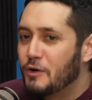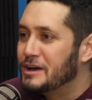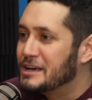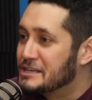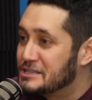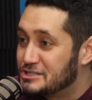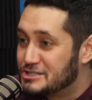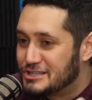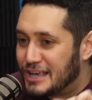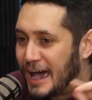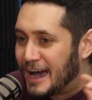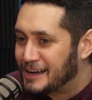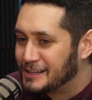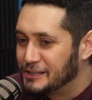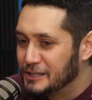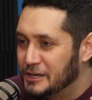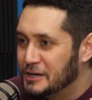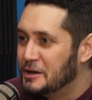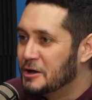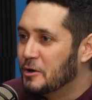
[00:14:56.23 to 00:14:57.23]

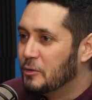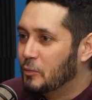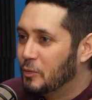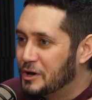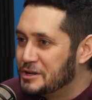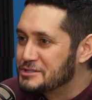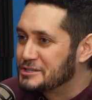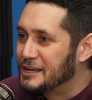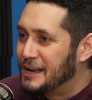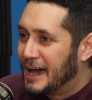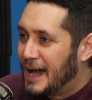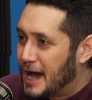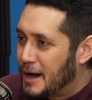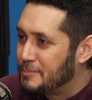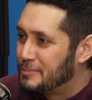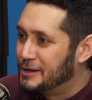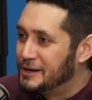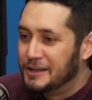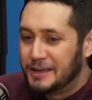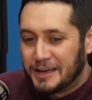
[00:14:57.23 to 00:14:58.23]
exactly what is going to
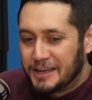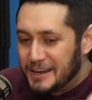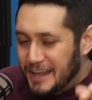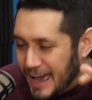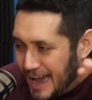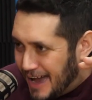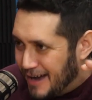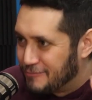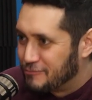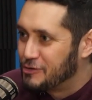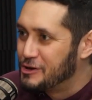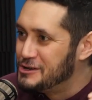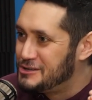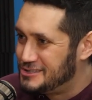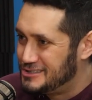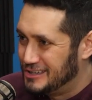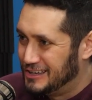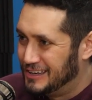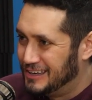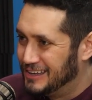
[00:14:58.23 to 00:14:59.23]
happen in every
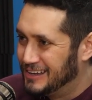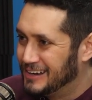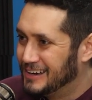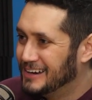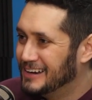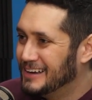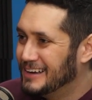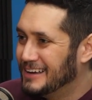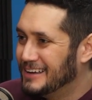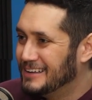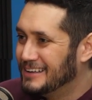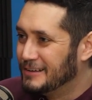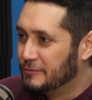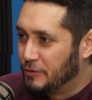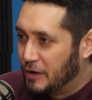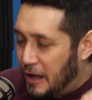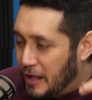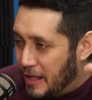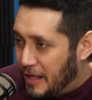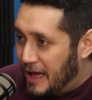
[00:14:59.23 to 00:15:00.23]
scene.
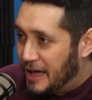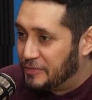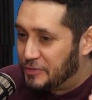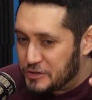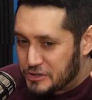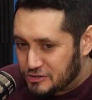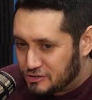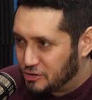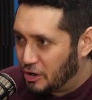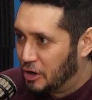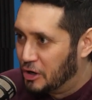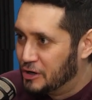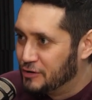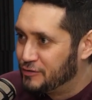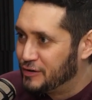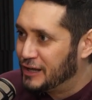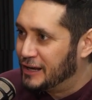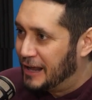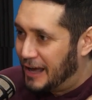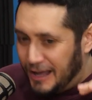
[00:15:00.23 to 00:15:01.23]
at the start of
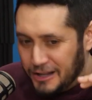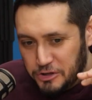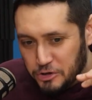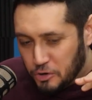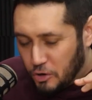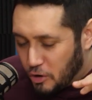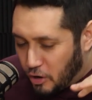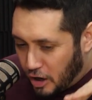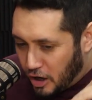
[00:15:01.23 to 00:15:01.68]
it, and you're